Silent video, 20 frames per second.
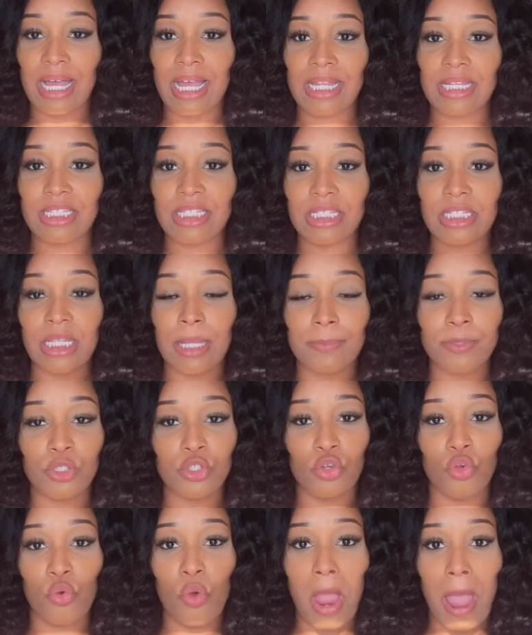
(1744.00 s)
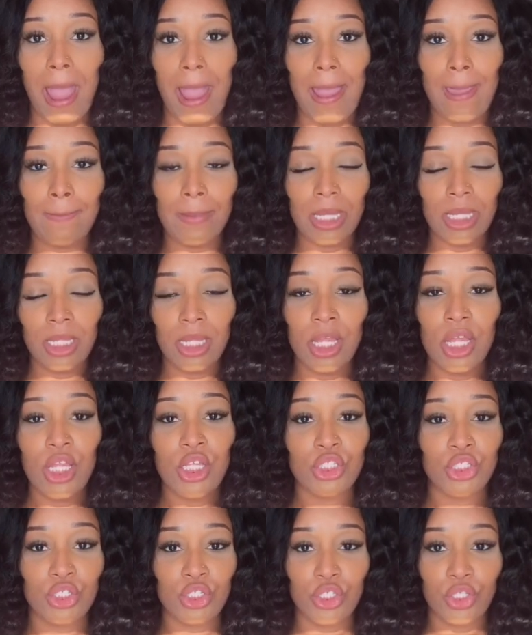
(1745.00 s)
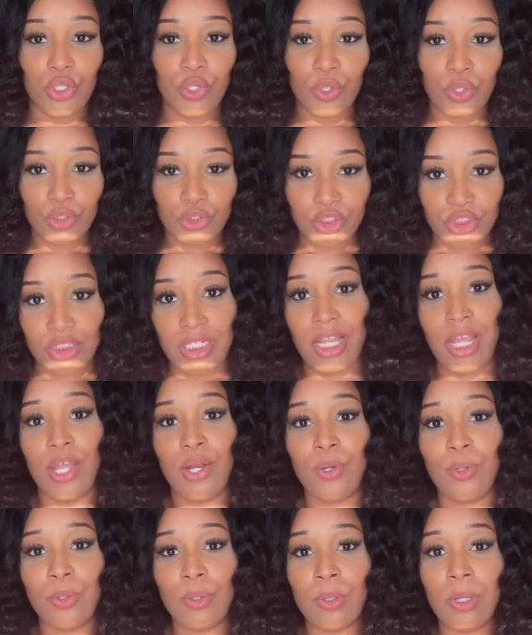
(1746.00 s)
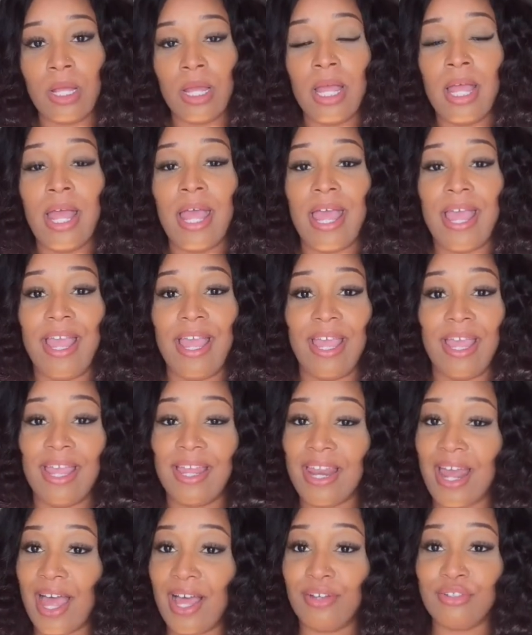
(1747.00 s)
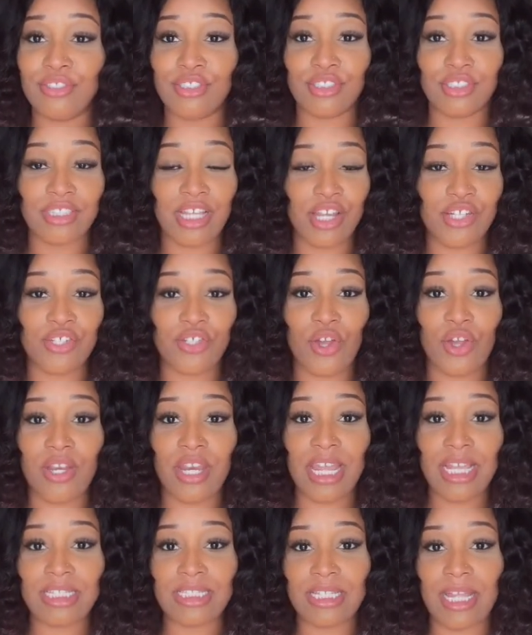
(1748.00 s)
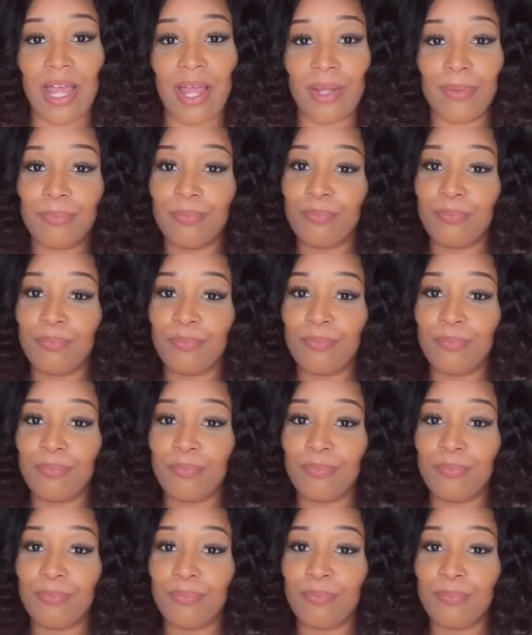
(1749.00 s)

and subscribe to your girl's channel, and I'll just catch y'all next time.